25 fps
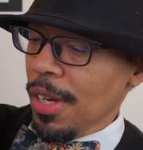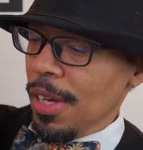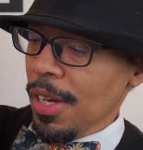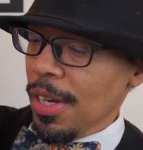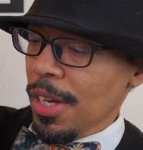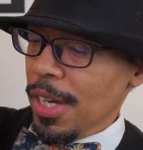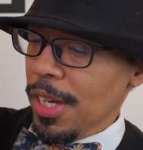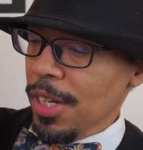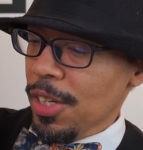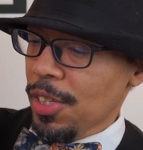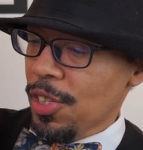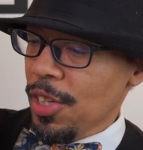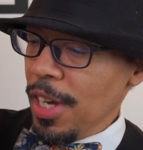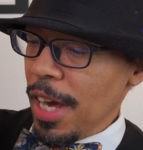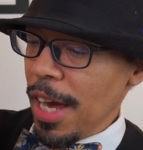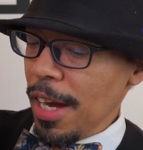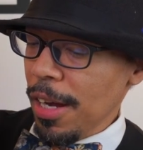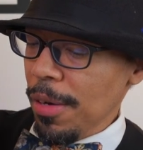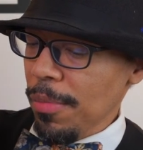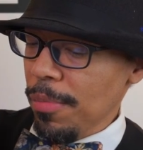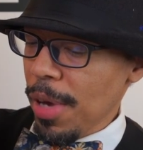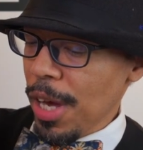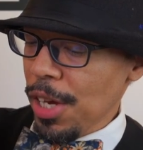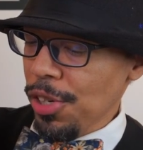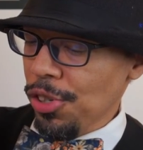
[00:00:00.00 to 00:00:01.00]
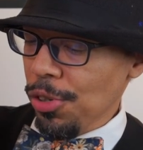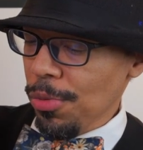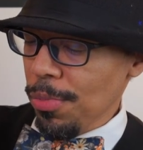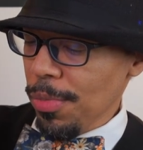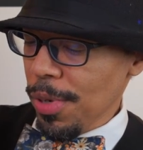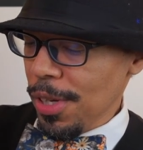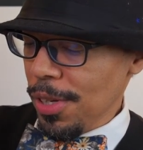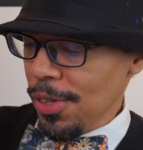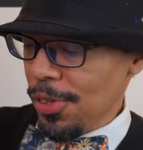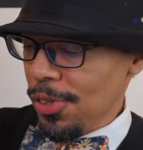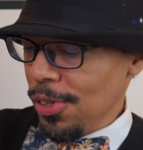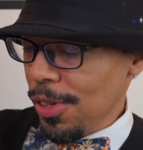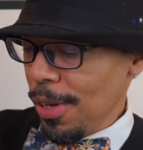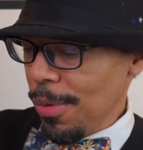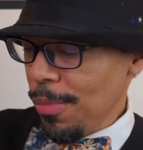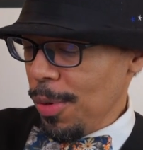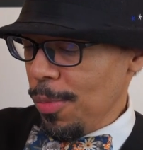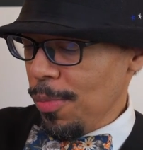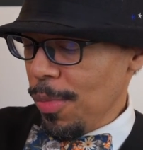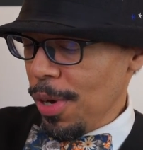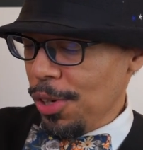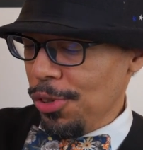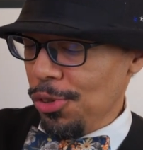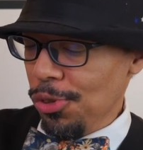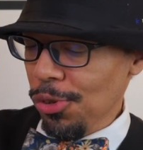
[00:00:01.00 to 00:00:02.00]
Exact measurements. Let me
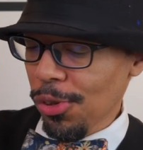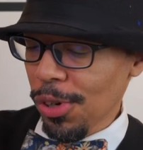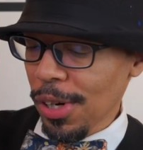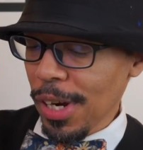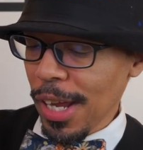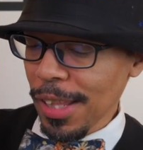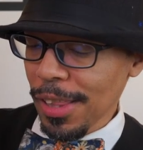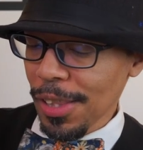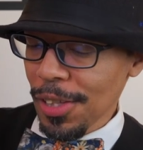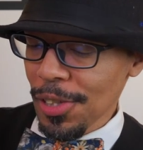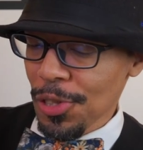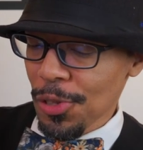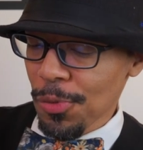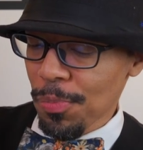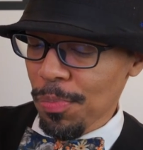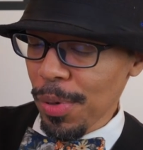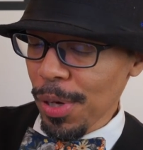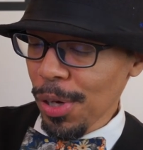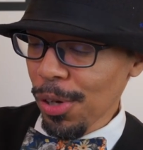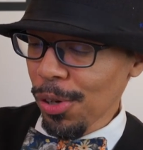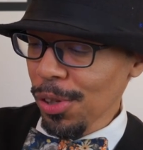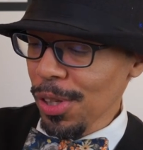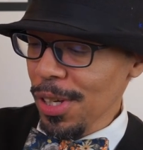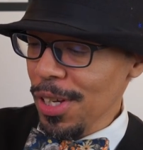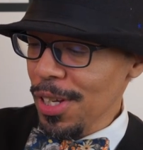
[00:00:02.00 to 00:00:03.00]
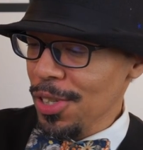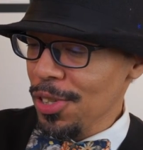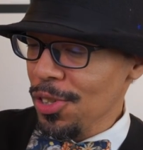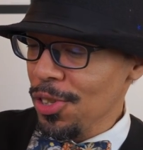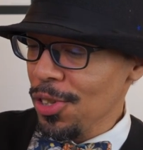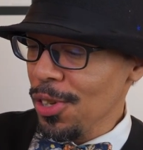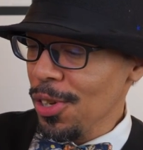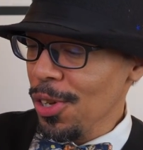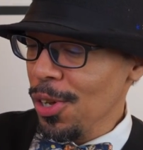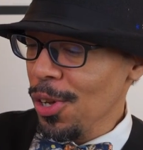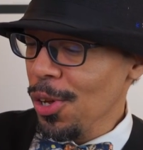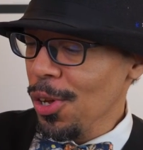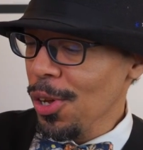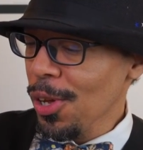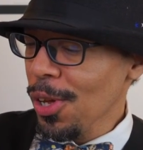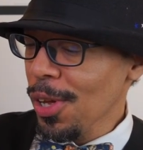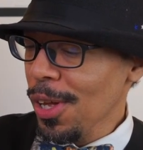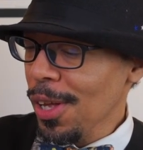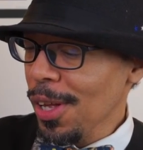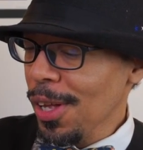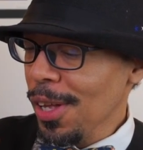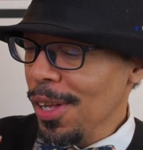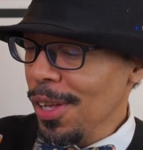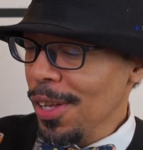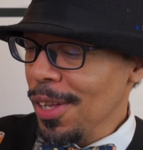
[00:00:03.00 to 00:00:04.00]
make sure not to spill this.
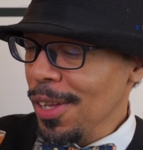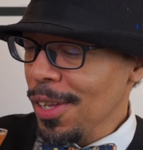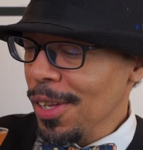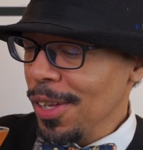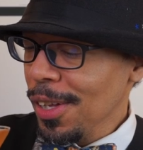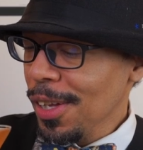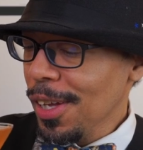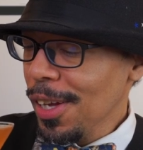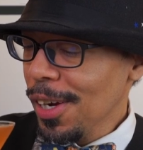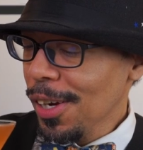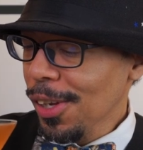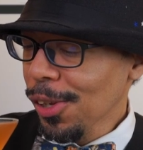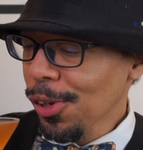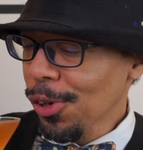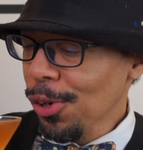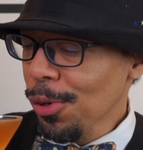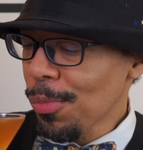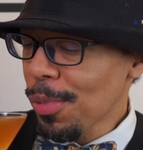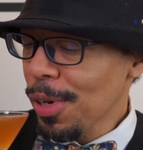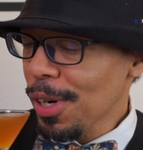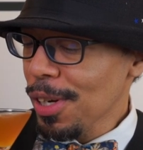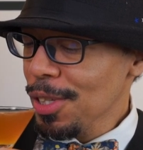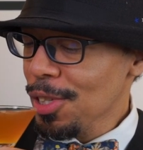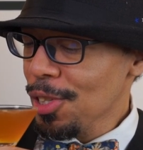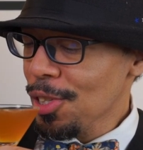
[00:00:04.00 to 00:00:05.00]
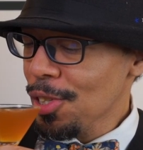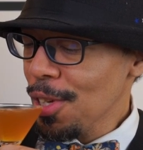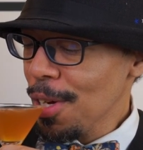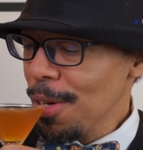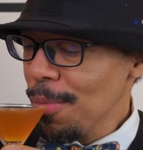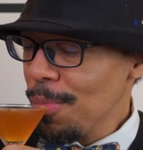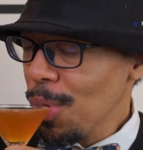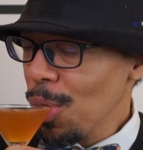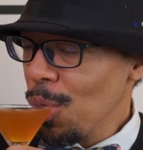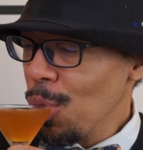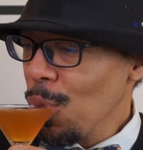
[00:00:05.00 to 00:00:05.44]
Get a little bit of sip.